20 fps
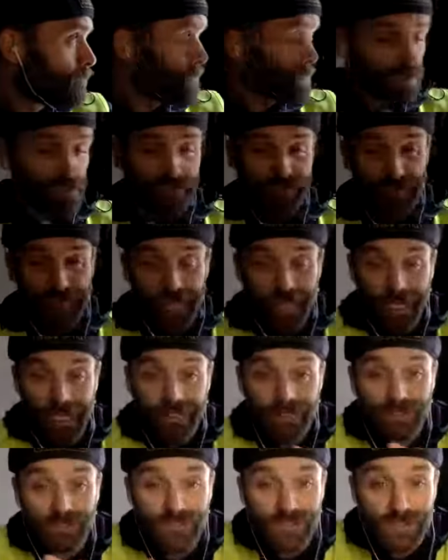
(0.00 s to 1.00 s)
because they
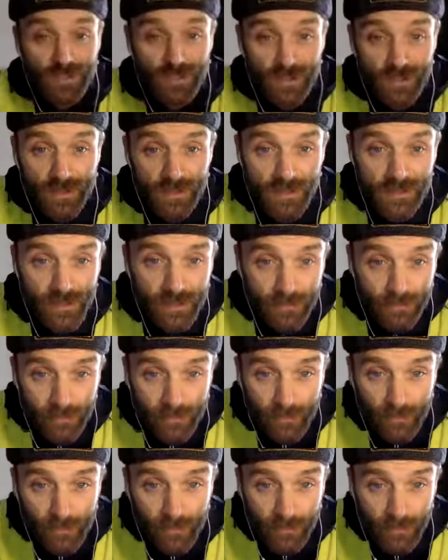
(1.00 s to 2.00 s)
hate Jesus.
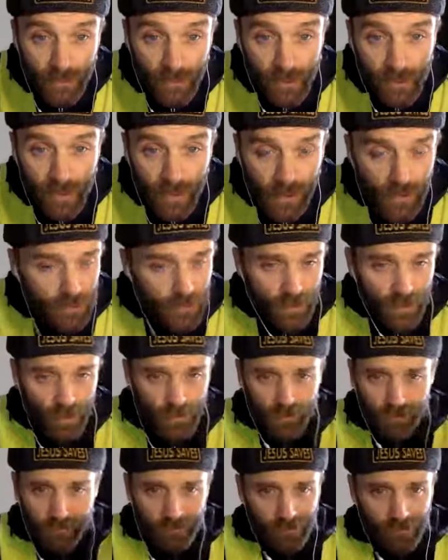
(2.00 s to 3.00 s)
You hear
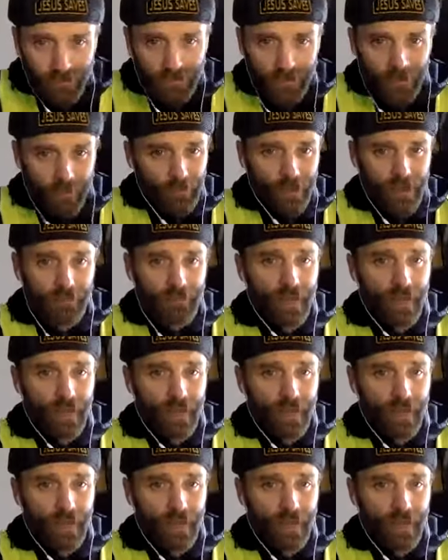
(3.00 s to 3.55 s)
them. In